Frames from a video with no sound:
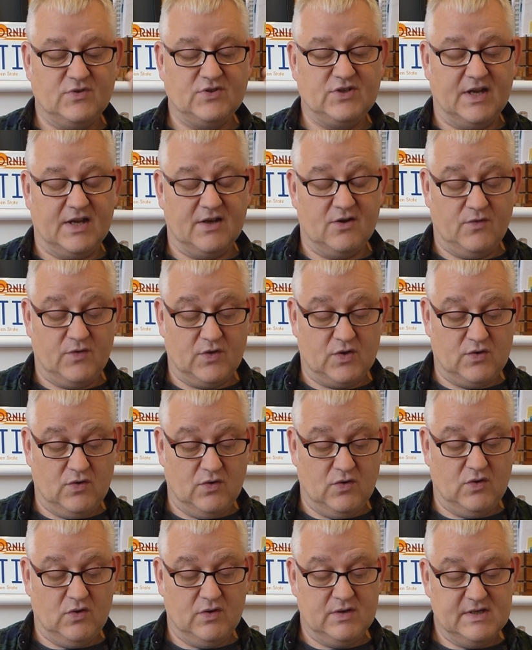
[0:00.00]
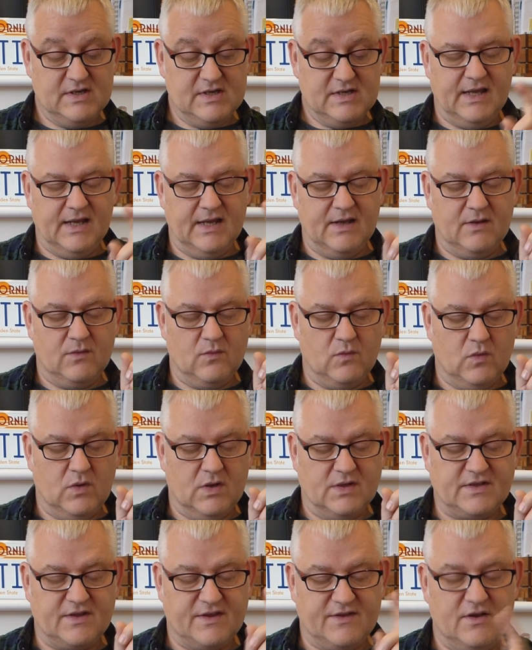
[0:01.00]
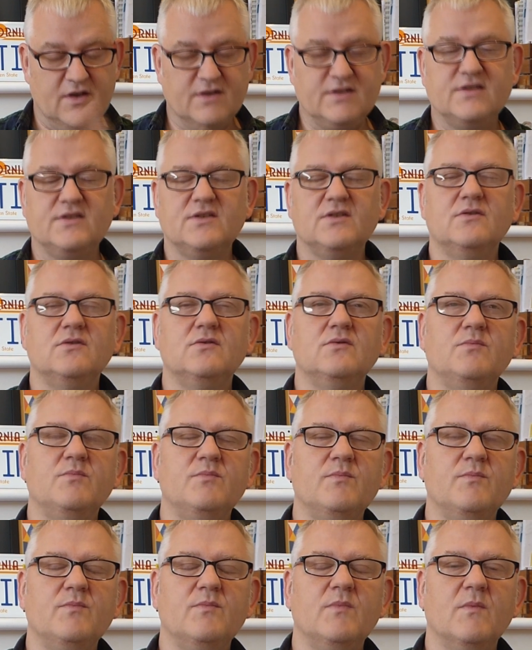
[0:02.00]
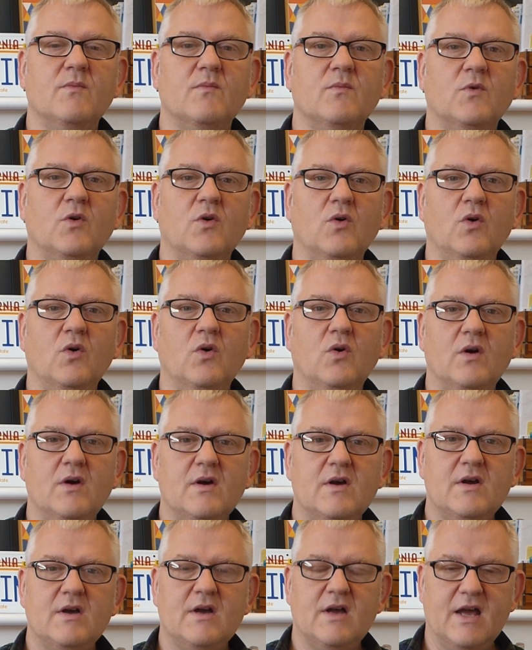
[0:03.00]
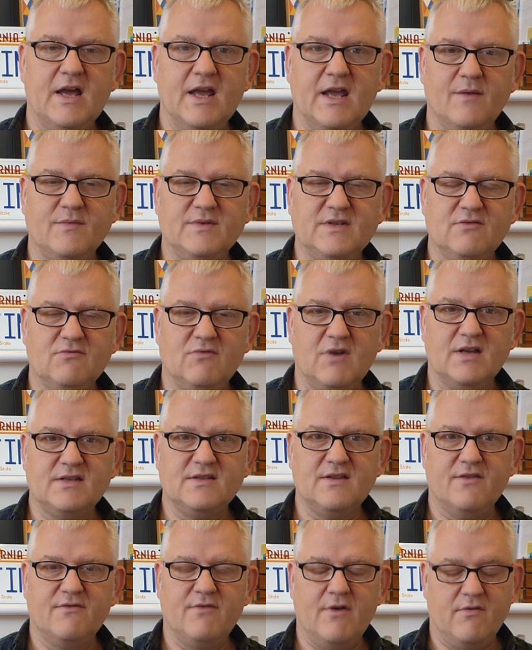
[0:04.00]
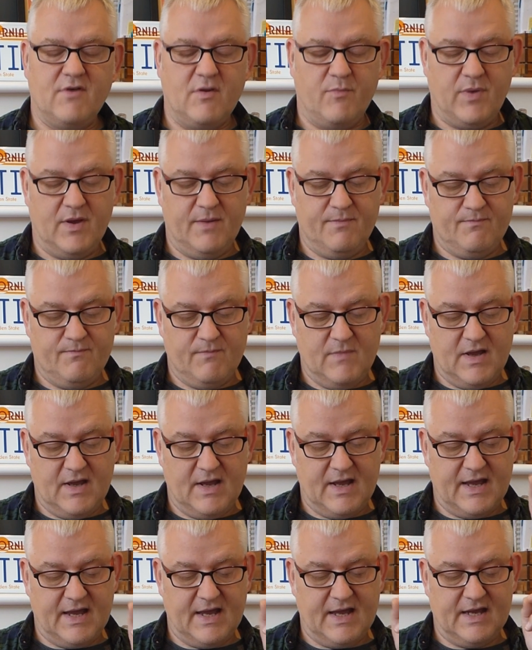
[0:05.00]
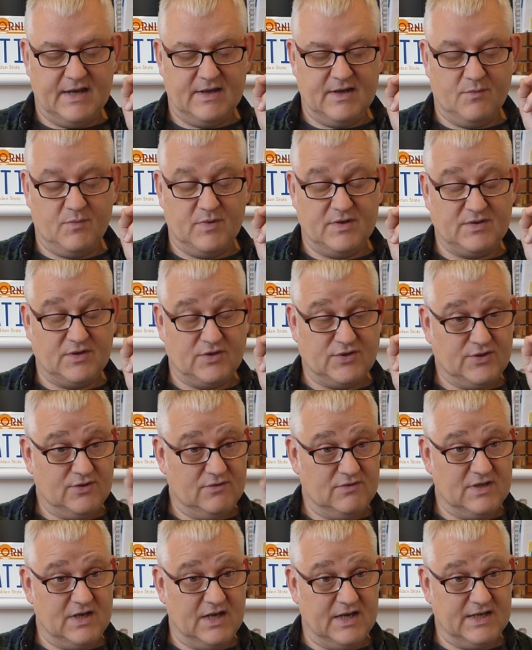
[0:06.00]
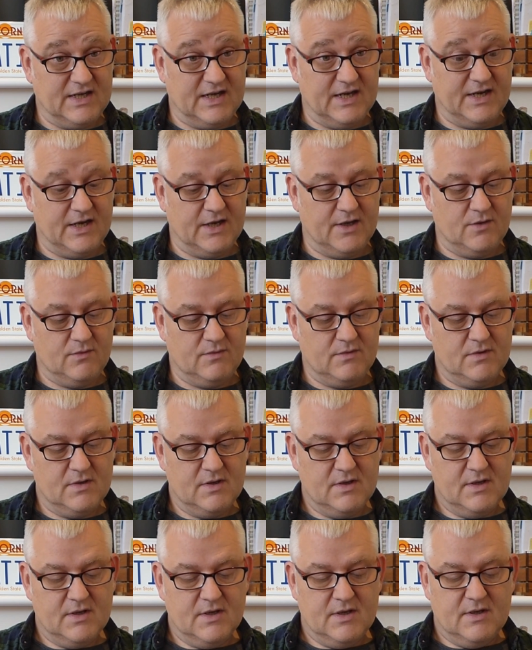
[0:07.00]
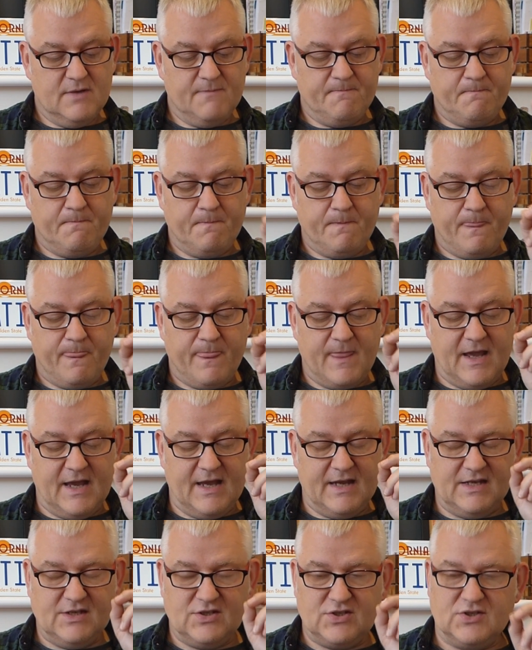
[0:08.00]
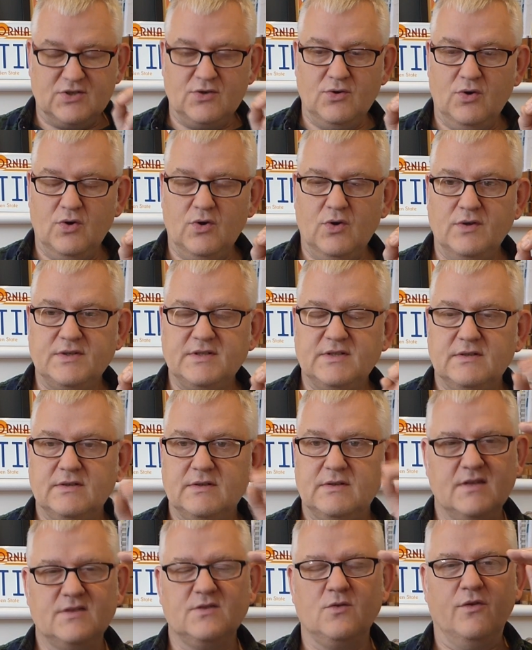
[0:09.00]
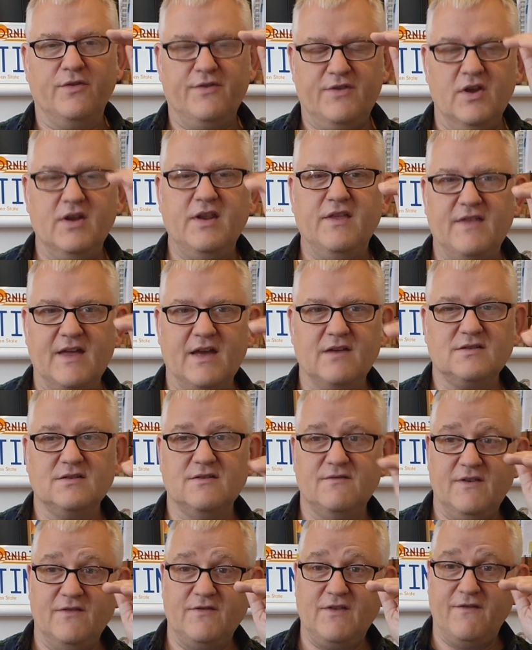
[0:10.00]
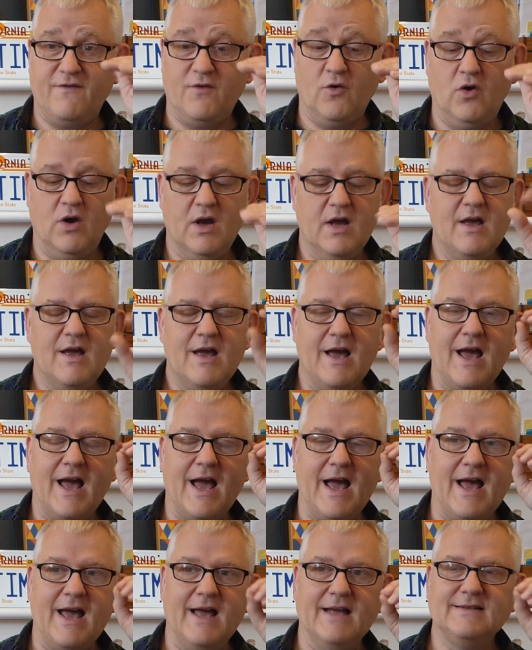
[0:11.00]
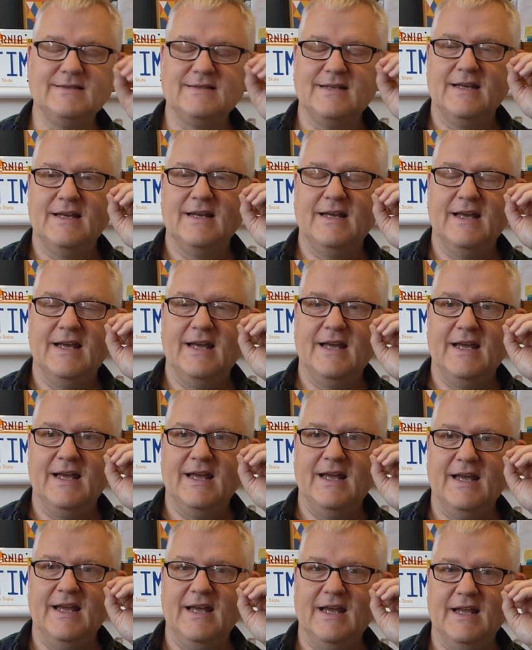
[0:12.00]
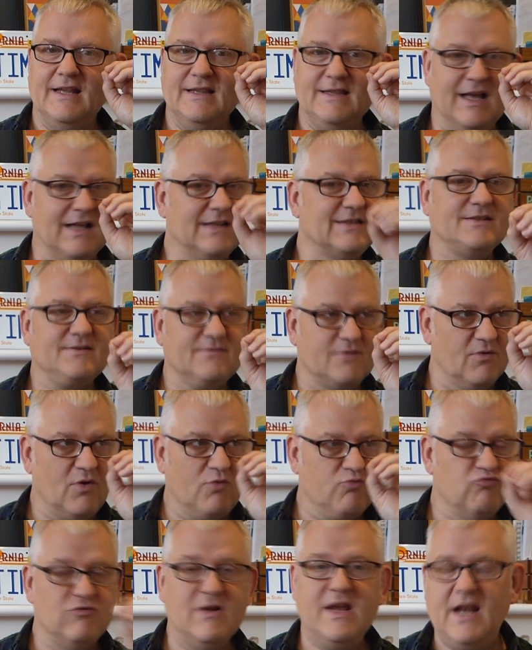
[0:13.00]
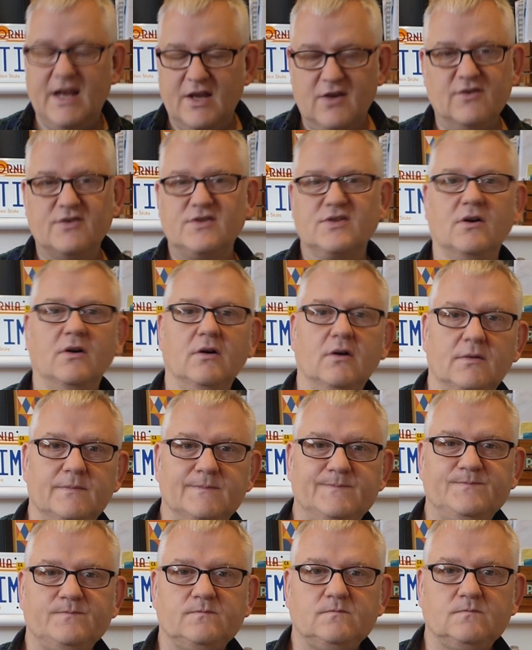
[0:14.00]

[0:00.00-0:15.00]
checking on the core, it was a 32-core AMD Ryzen Threadripper, and it was a 2990, and it scored 30,054, and that's a really good score.